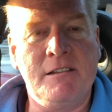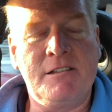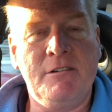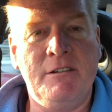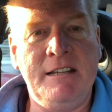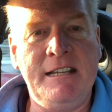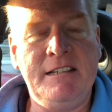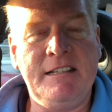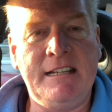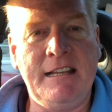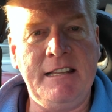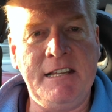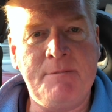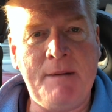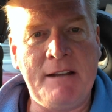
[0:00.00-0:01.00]
So I need to
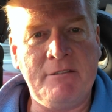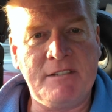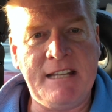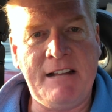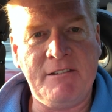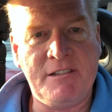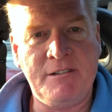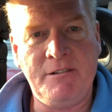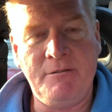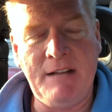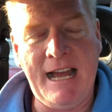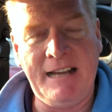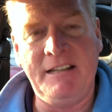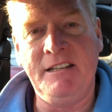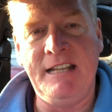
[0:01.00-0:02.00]
get these panels down to
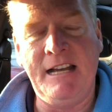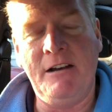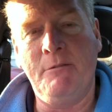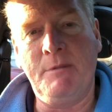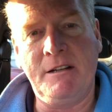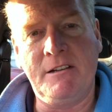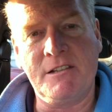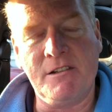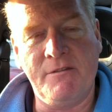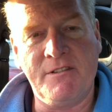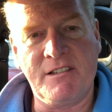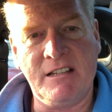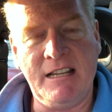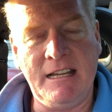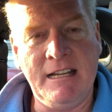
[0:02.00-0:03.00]
Alan now, because
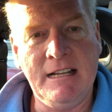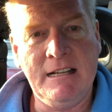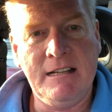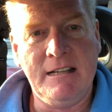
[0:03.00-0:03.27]
obviously